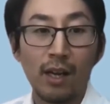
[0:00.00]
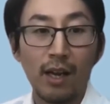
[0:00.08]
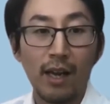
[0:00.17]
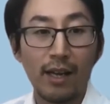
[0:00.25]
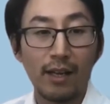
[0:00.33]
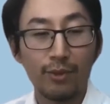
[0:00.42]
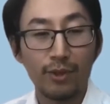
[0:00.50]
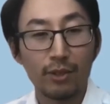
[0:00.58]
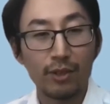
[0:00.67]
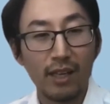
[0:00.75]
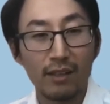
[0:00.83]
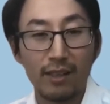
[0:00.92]
And if we
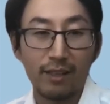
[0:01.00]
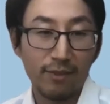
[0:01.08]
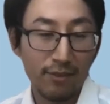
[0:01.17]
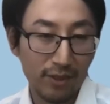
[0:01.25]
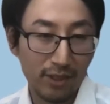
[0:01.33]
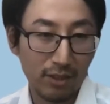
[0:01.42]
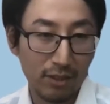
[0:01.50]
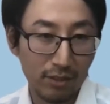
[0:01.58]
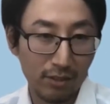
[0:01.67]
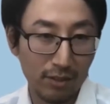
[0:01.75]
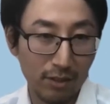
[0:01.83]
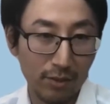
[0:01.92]
look at like $50
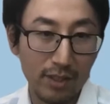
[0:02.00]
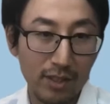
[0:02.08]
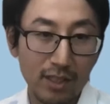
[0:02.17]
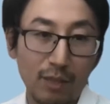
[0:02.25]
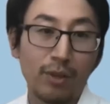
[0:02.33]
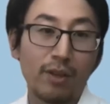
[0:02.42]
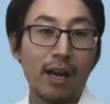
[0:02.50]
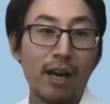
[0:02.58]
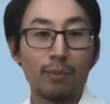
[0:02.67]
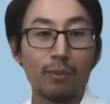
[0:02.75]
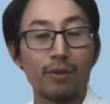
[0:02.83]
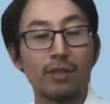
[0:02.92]
USD per
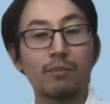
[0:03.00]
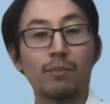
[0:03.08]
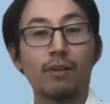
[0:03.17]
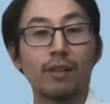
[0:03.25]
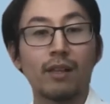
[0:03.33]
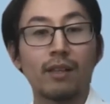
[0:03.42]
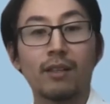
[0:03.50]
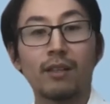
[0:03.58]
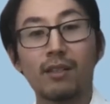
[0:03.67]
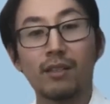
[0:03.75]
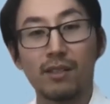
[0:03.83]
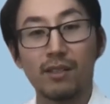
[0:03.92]
hour per responder, the
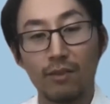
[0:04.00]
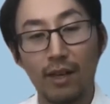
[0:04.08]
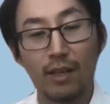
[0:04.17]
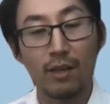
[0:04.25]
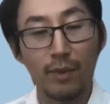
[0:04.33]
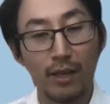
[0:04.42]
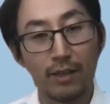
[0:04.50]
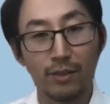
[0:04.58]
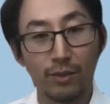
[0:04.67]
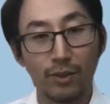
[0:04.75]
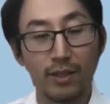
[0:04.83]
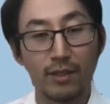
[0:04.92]
cost is around about
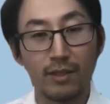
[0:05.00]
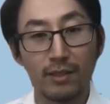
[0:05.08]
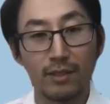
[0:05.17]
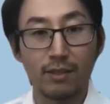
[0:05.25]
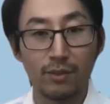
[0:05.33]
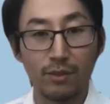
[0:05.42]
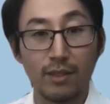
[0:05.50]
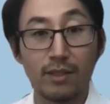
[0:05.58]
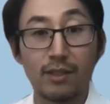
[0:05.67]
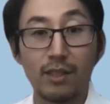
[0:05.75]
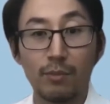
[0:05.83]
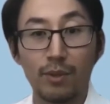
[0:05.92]
$126
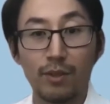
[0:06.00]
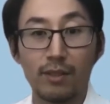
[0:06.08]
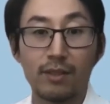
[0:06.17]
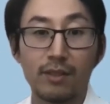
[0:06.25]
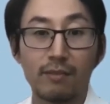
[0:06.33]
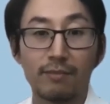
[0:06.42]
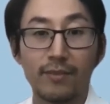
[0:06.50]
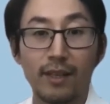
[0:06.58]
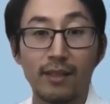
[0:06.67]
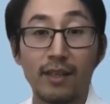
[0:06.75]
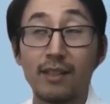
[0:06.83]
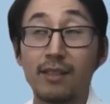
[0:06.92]
USD per incident.
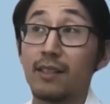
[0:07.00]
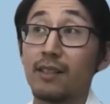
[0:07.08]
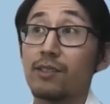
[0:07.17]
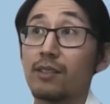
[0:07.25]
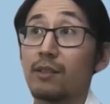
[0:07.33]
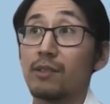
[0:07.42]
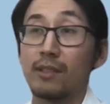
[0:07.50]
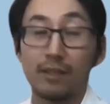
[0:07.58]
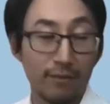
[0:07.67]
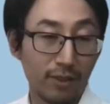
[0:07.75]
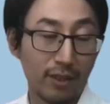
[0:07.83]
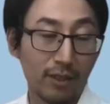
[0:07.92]
And that is actually a
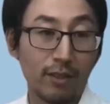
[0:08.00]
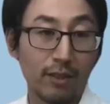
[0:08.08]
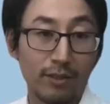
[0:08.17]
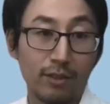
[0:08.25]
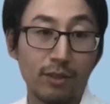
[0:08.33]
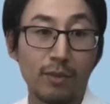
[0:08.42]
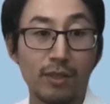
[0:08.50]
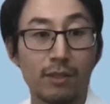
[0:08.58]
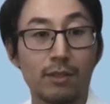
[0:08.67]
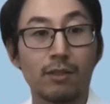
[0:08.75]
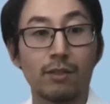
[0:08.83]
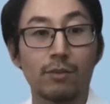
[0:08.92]
significant cost to the
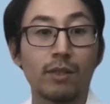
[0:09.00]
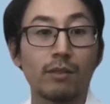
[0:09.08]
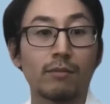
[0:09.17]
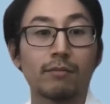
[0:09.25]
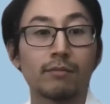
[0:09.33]
business as well.